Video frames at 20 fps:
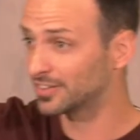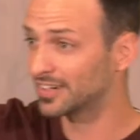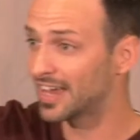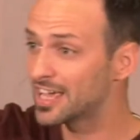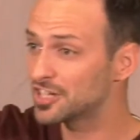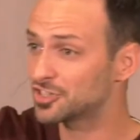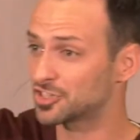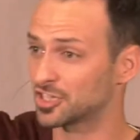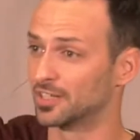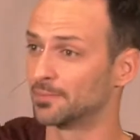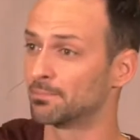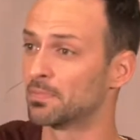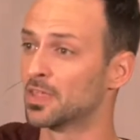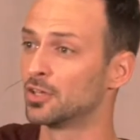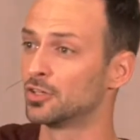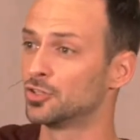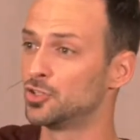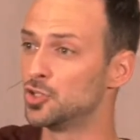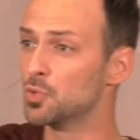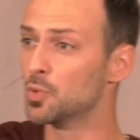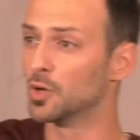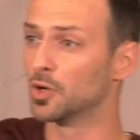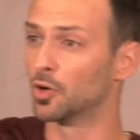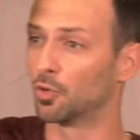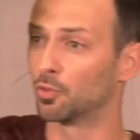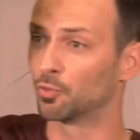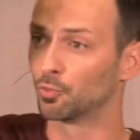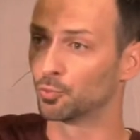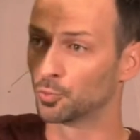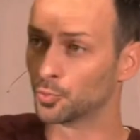nation, you
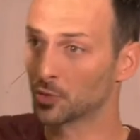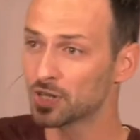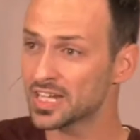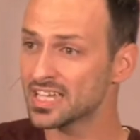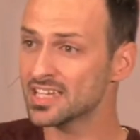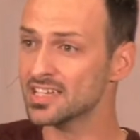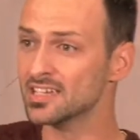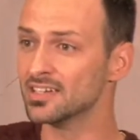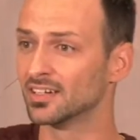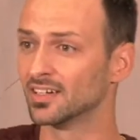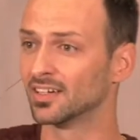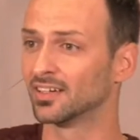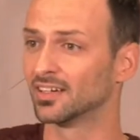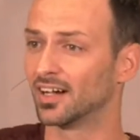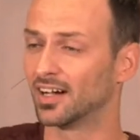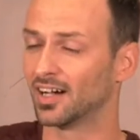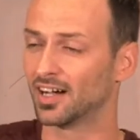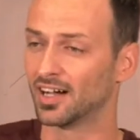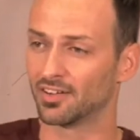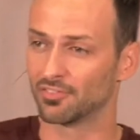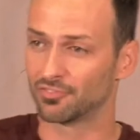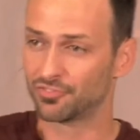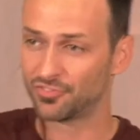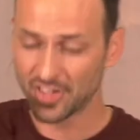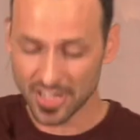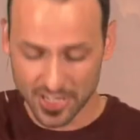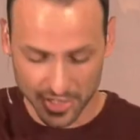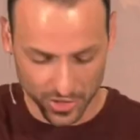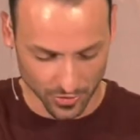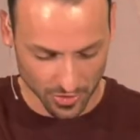will
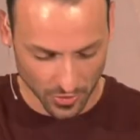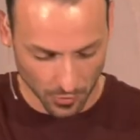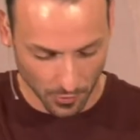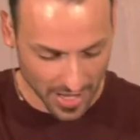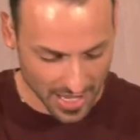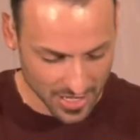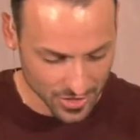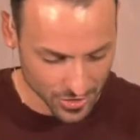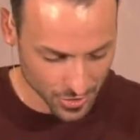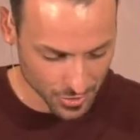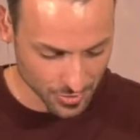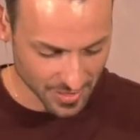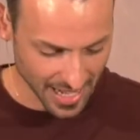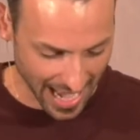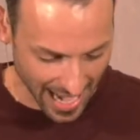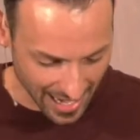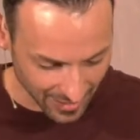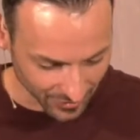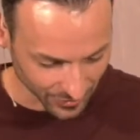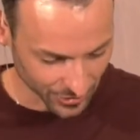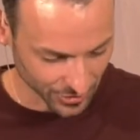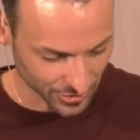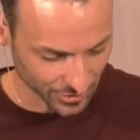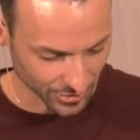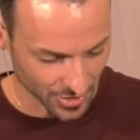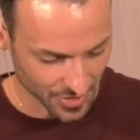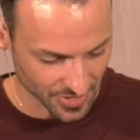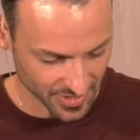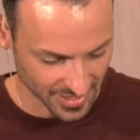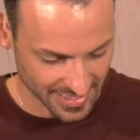refigure the way you
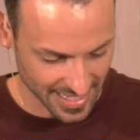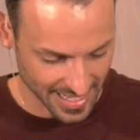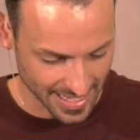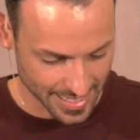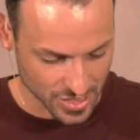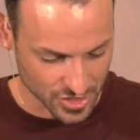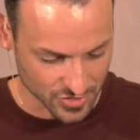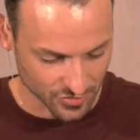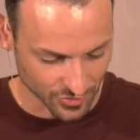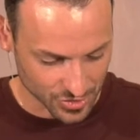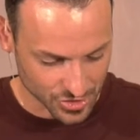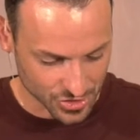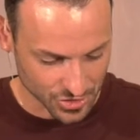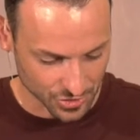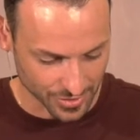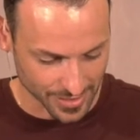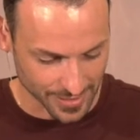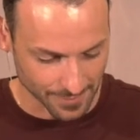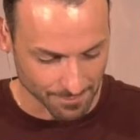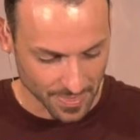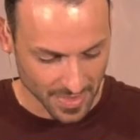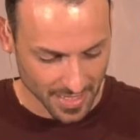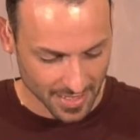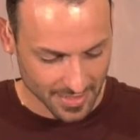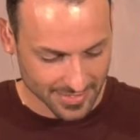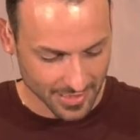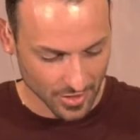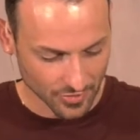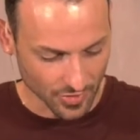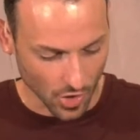calendar the days. Verse 3,
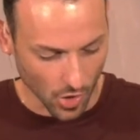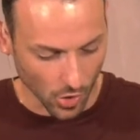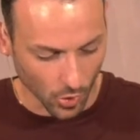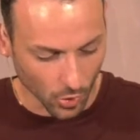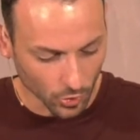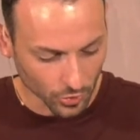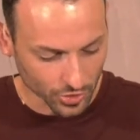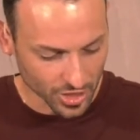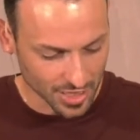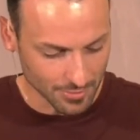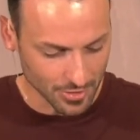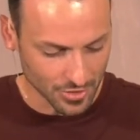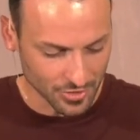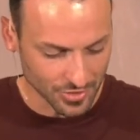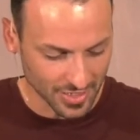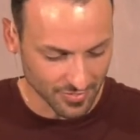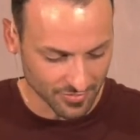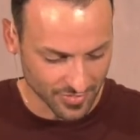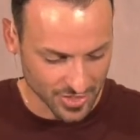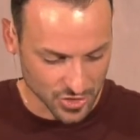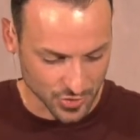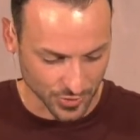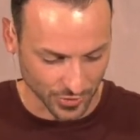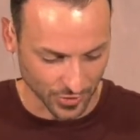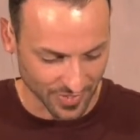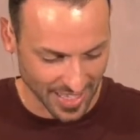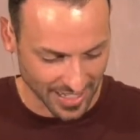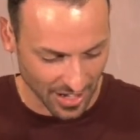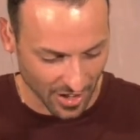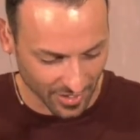"Tell the whole community of Israel
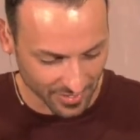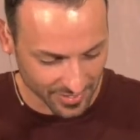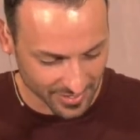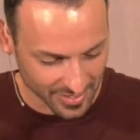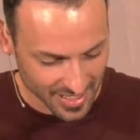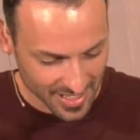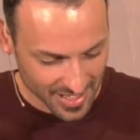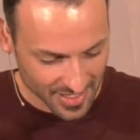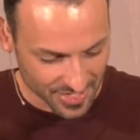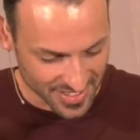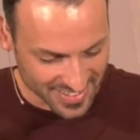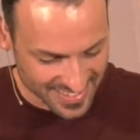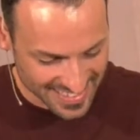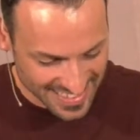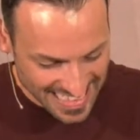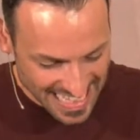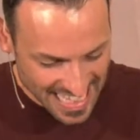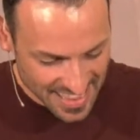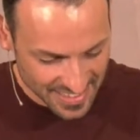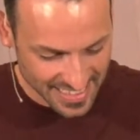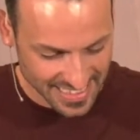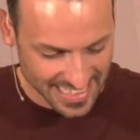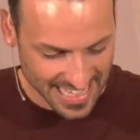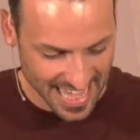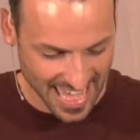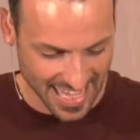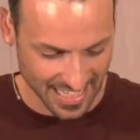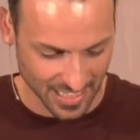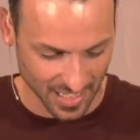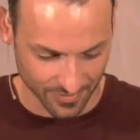that on the 10th
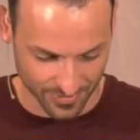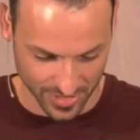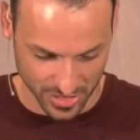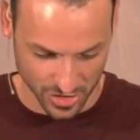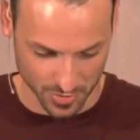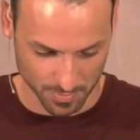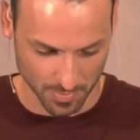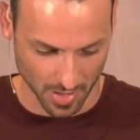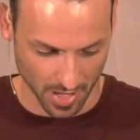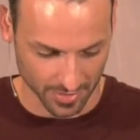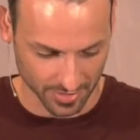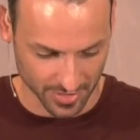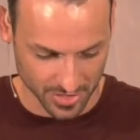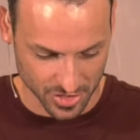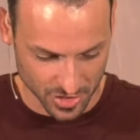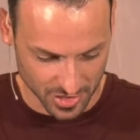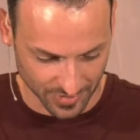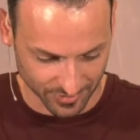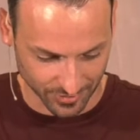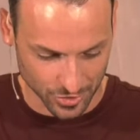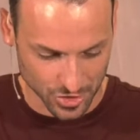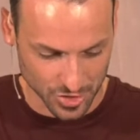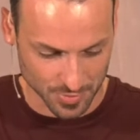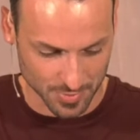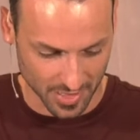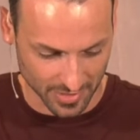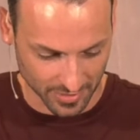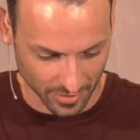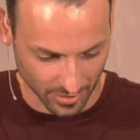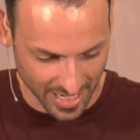day of this month," this is the first
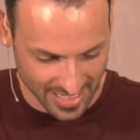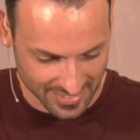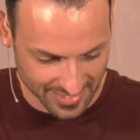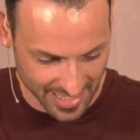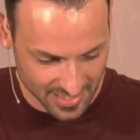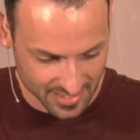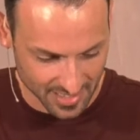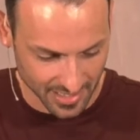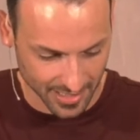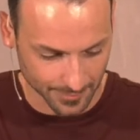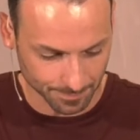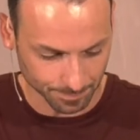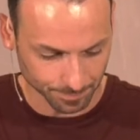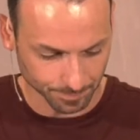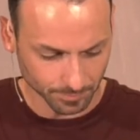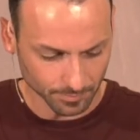month, all right, day 10,